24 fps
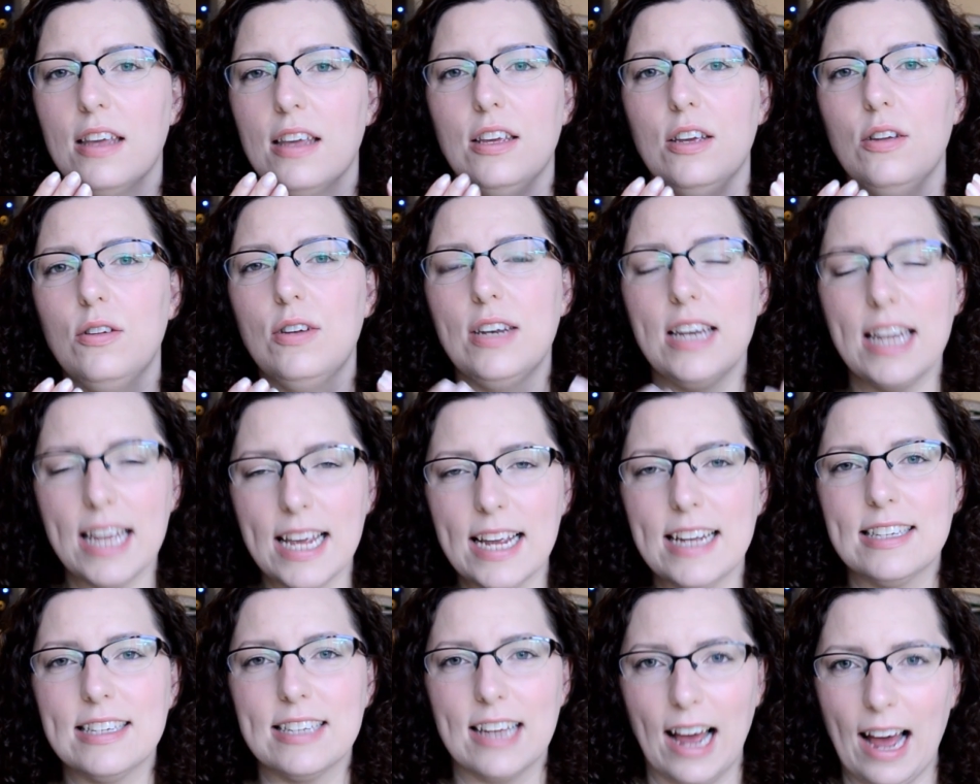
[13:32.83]
you
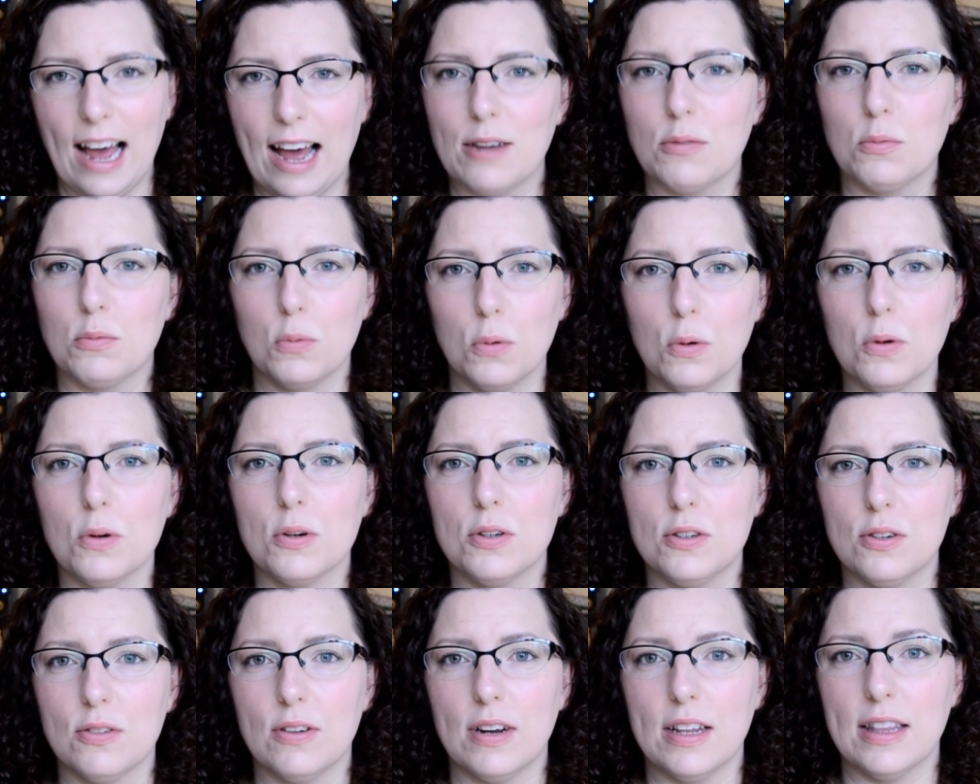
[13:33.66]
need to add
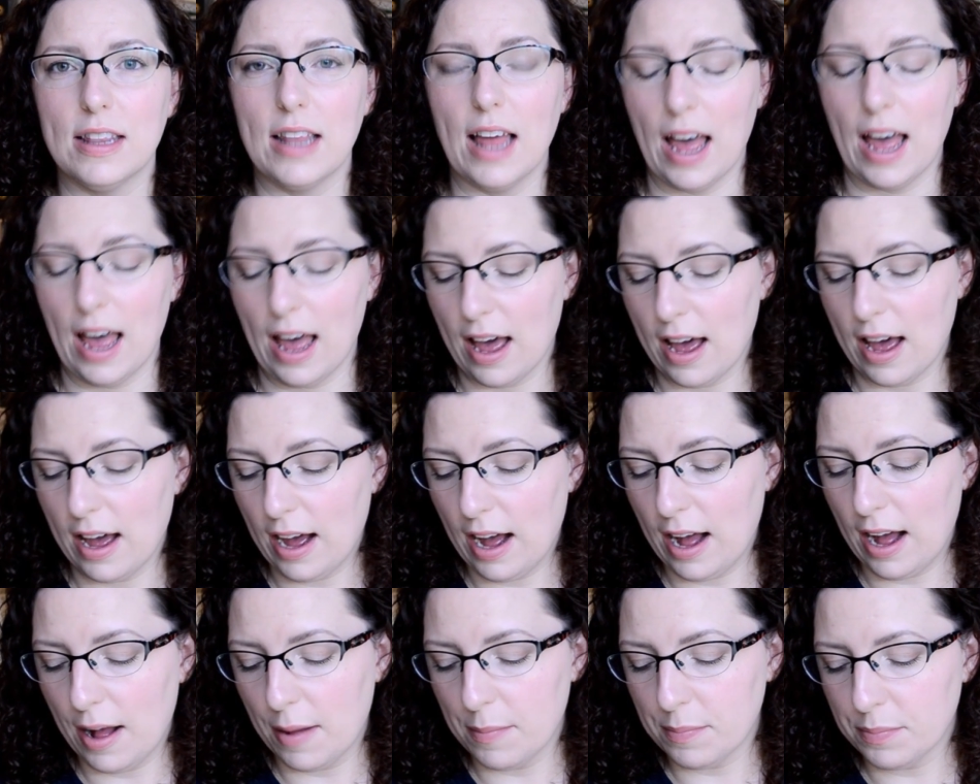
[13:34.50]
water in there,
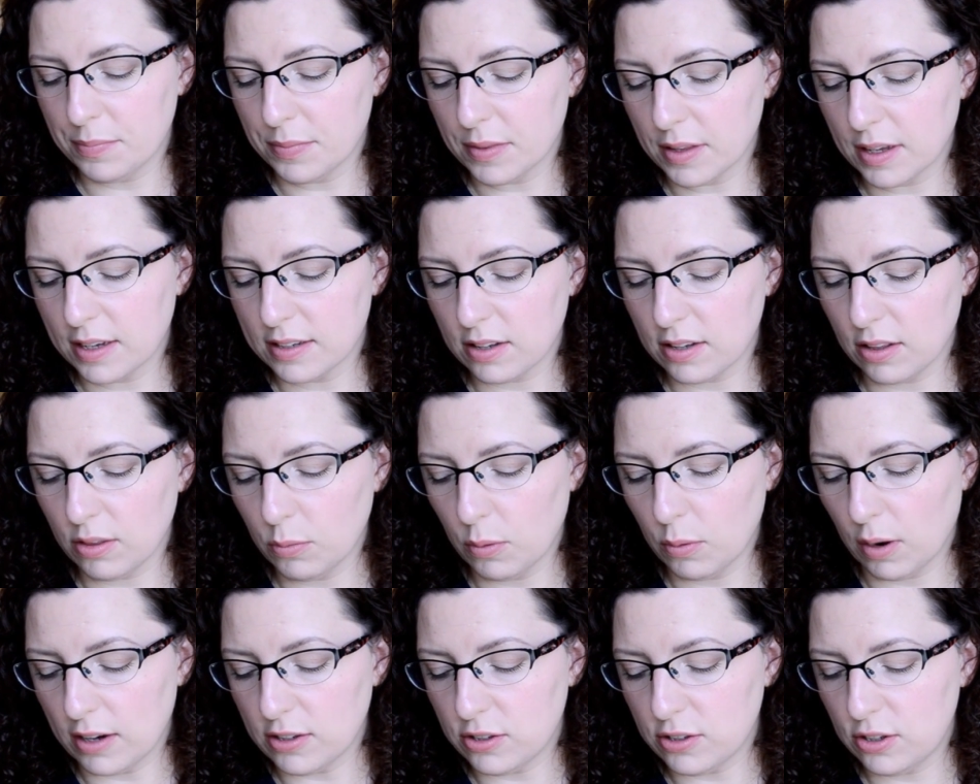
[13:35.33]
because
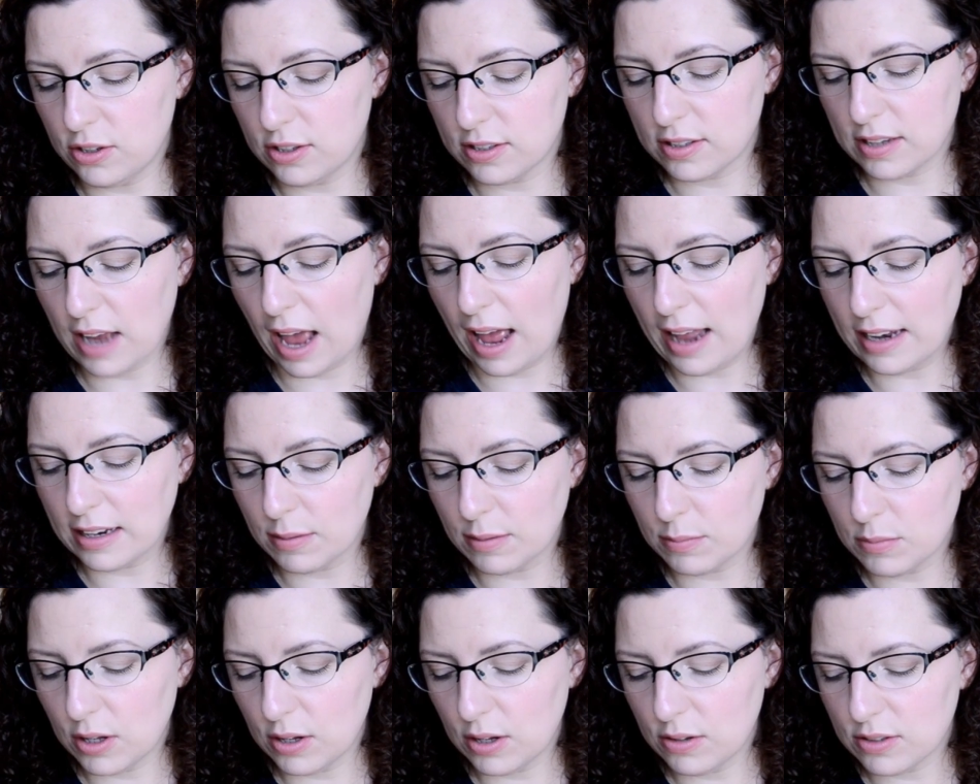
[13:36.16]
otherwise you just end
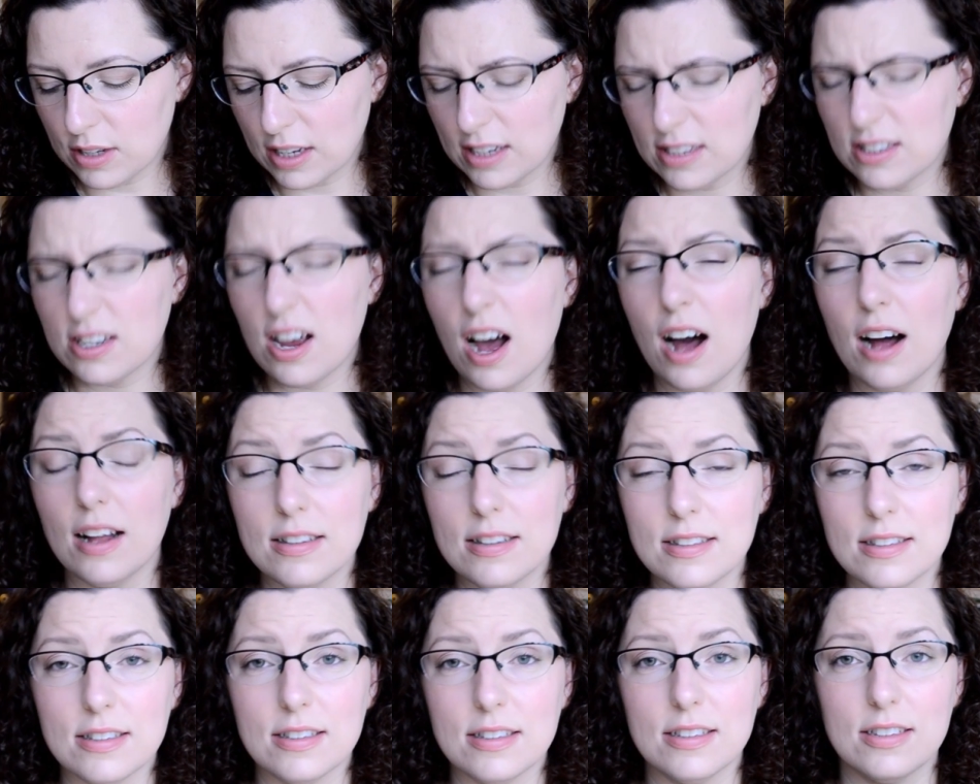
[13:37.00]
up using
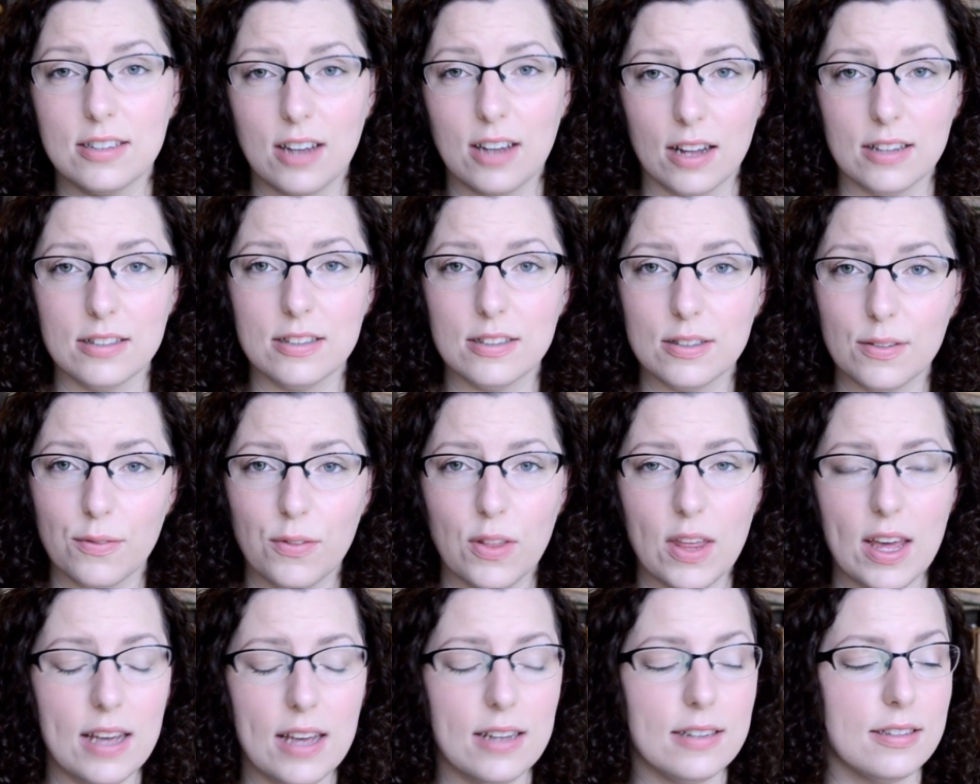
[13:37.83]
tons and tons of
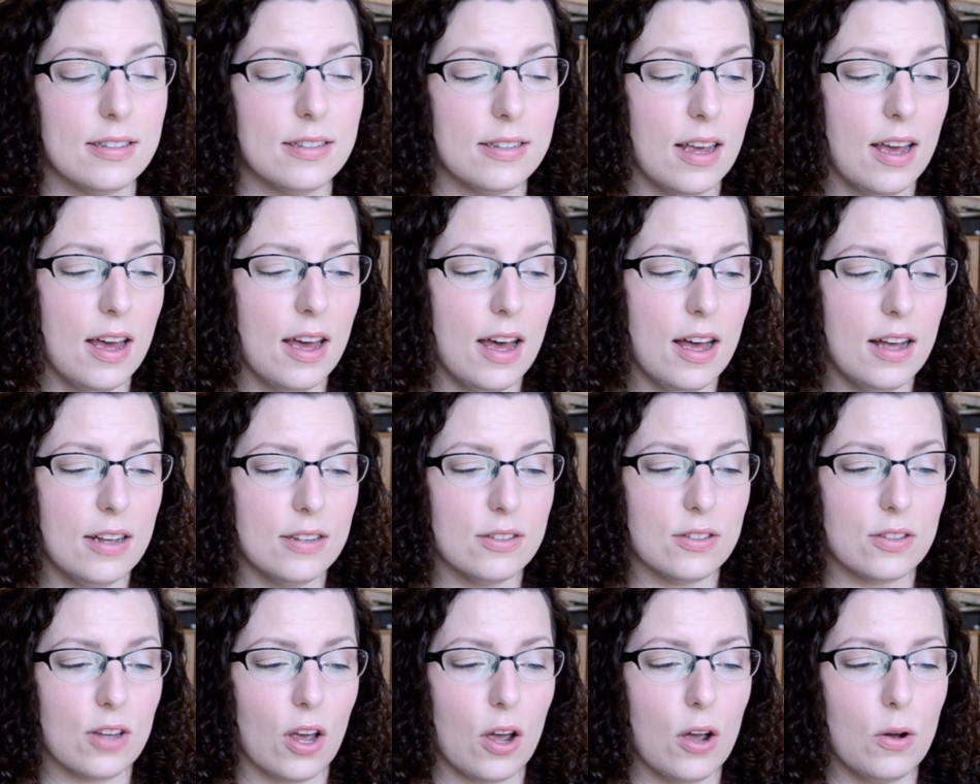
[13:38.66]
this.
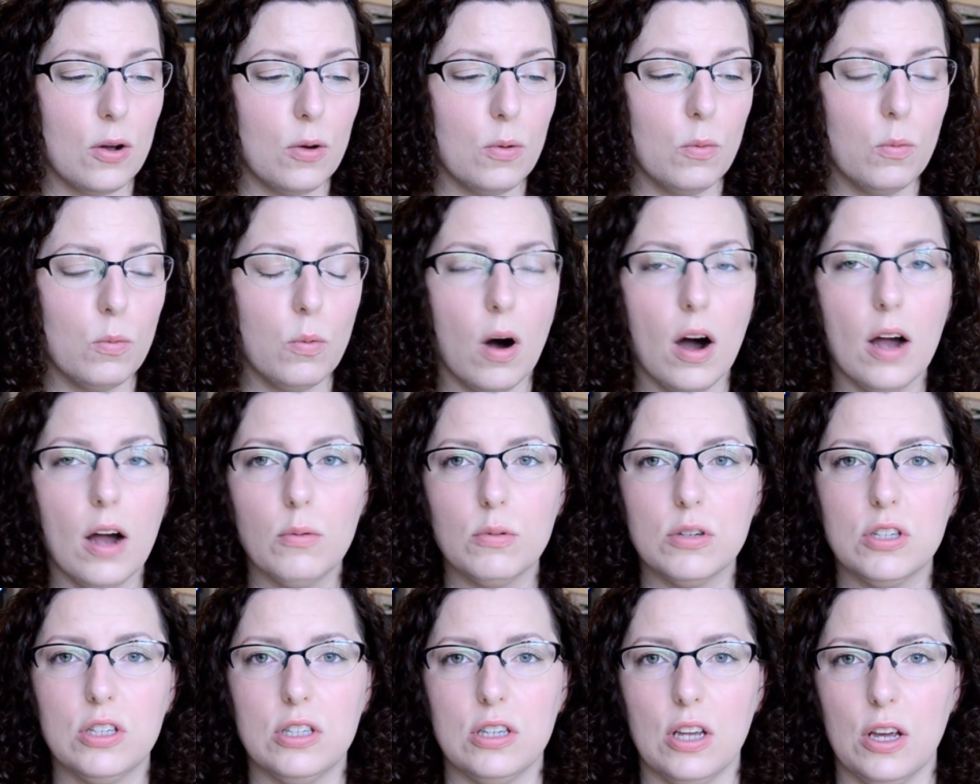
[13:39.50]
So what I
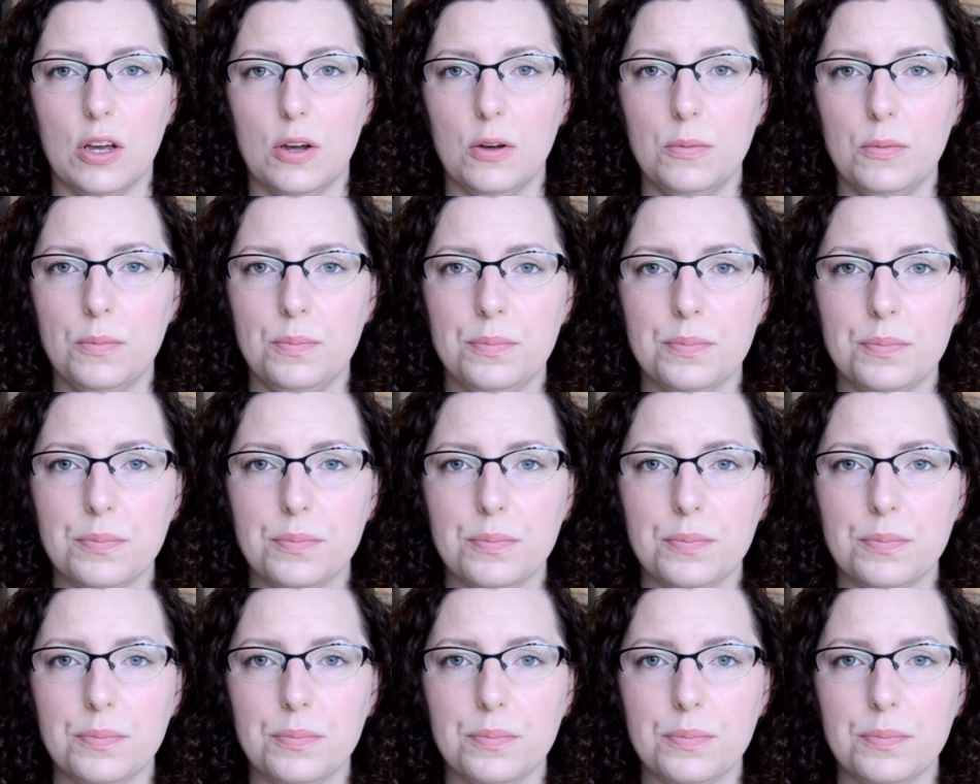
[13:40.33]
would do